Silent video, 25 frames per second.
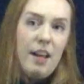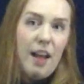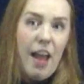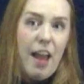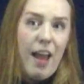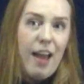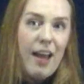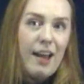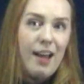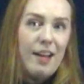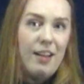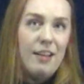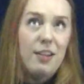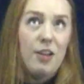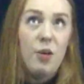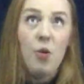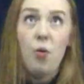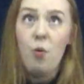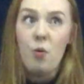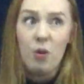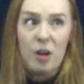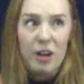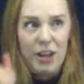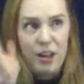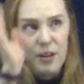And
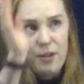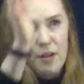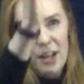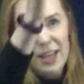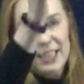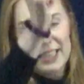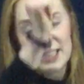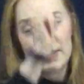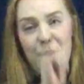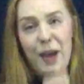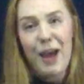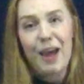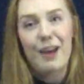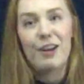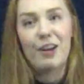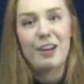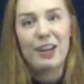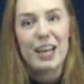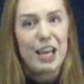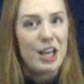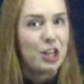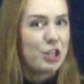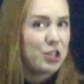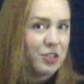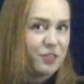we're going to expand on
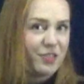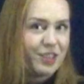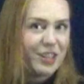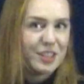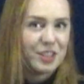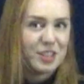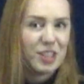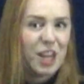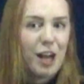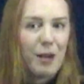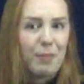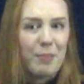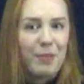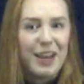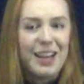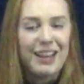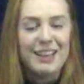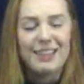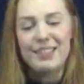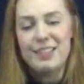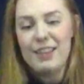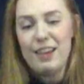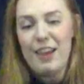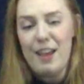each of these topics